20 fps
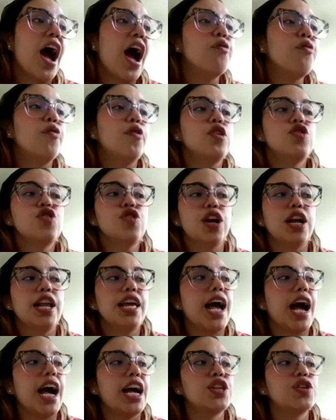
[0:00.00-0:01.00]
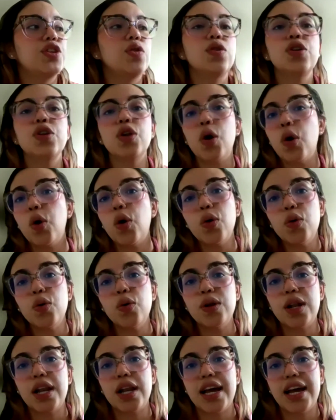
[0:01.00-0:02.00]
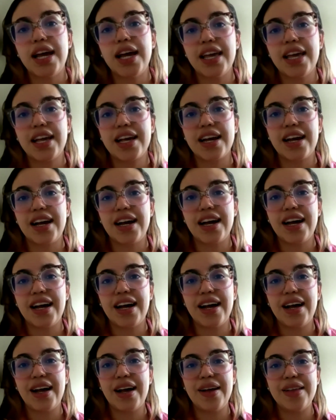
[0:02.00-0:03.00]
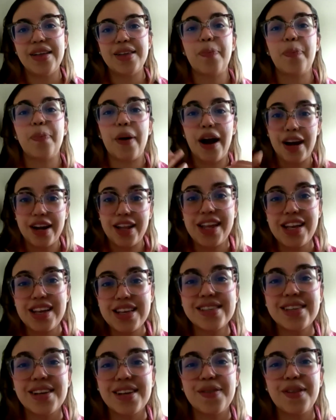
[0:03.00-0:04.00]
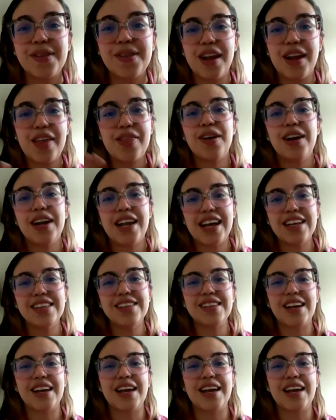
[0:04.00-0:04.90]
Unfortunately, I don't know like the parties of the Netherlands.